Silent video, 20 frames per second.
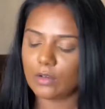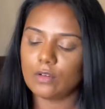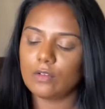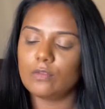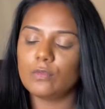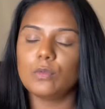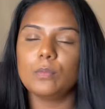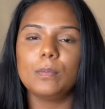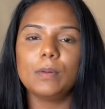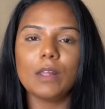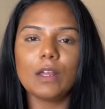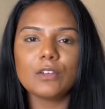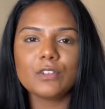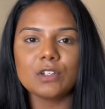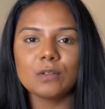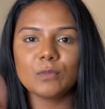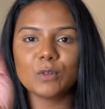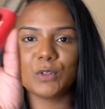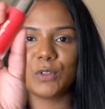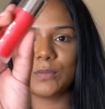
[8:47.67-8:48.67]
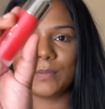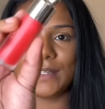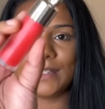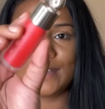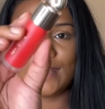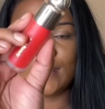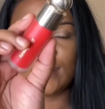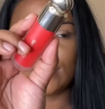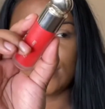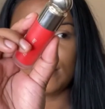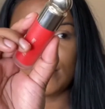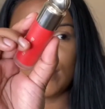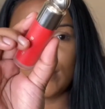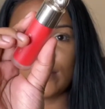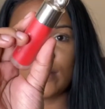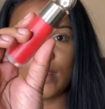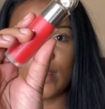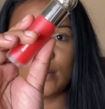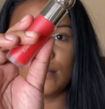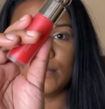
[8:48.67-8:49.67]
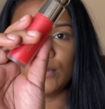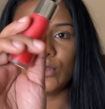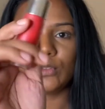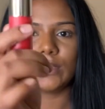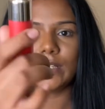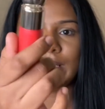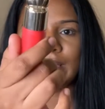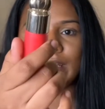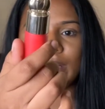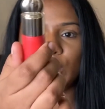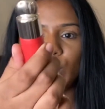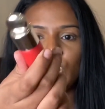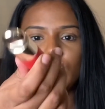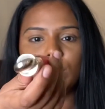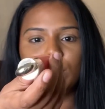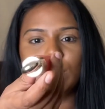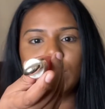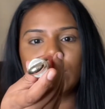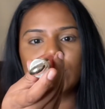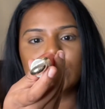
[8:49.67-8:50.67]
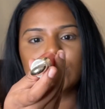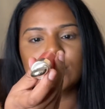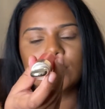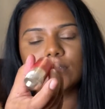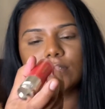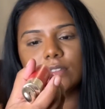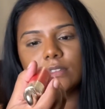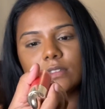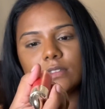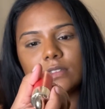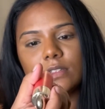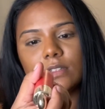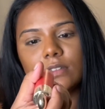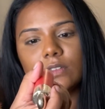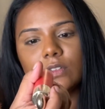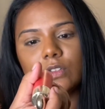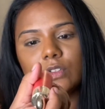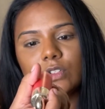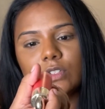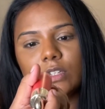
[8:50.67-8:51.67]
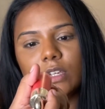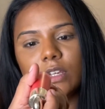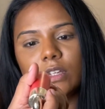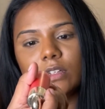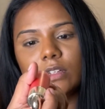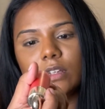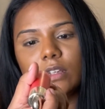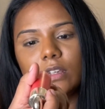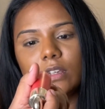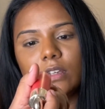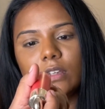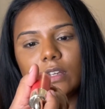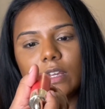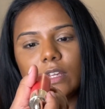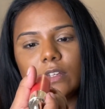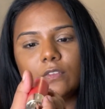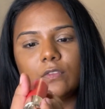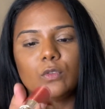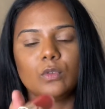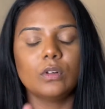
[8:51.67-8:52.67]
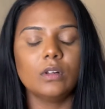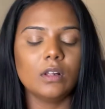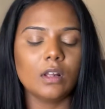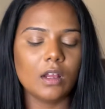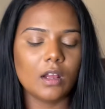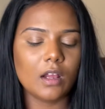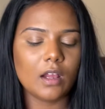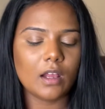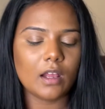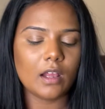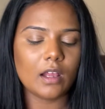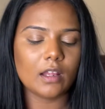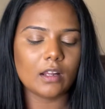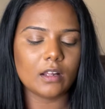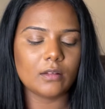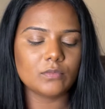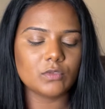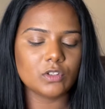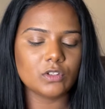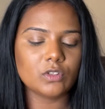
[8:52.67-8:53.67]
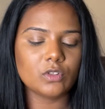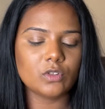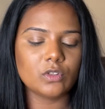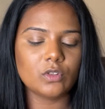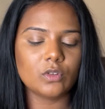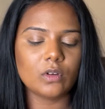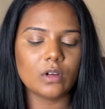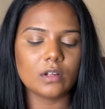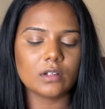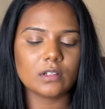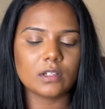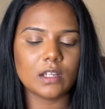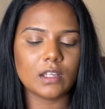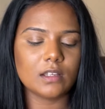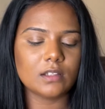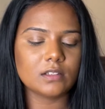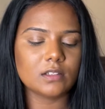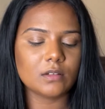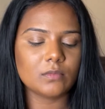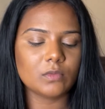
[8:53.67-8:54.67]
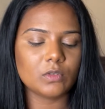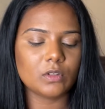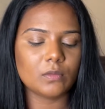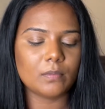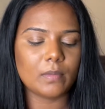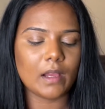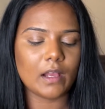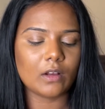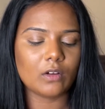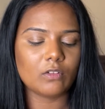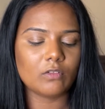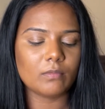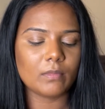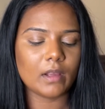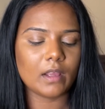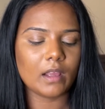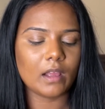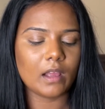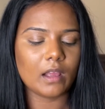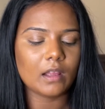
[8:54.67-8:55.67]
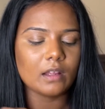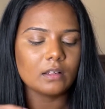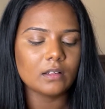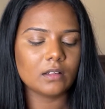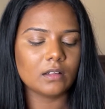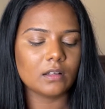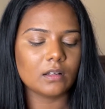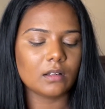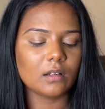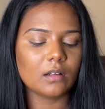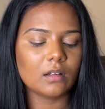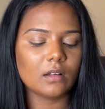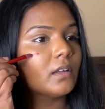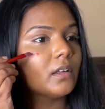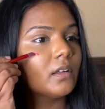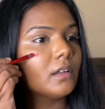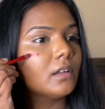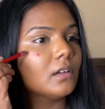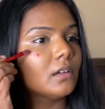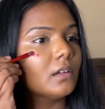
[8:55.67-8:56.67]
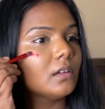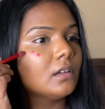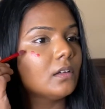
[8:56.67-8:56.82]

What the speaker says: For blush, I'm going to be taking my Rare Beauty liquid blush. This is in the shade Grateful, and I'm just going to take some in the back of my hand here.